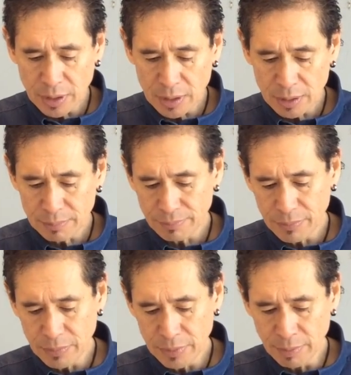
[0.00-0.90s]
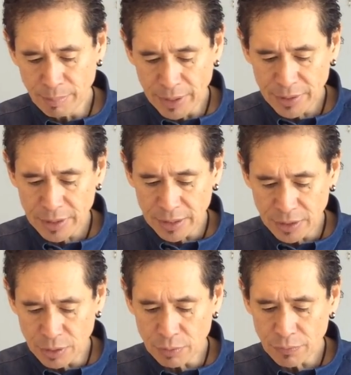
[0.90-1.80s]
the month
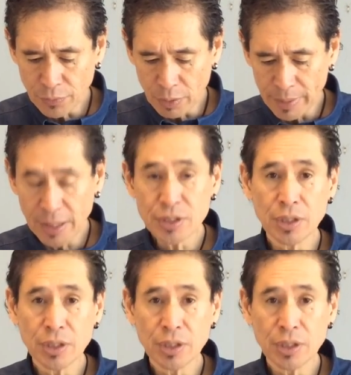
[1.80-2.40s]
and year format,